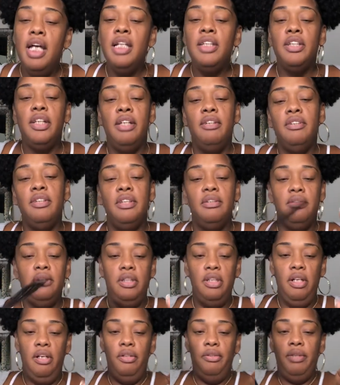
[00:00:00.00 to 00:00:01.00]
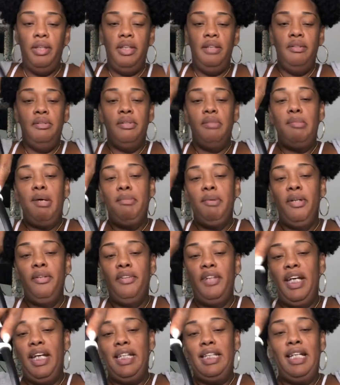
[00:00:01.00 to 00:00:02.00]
So, you know, and it was my
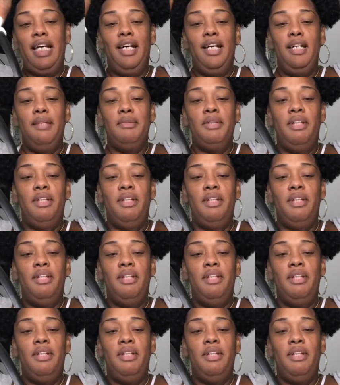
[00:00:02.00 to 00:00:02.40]
birthday time.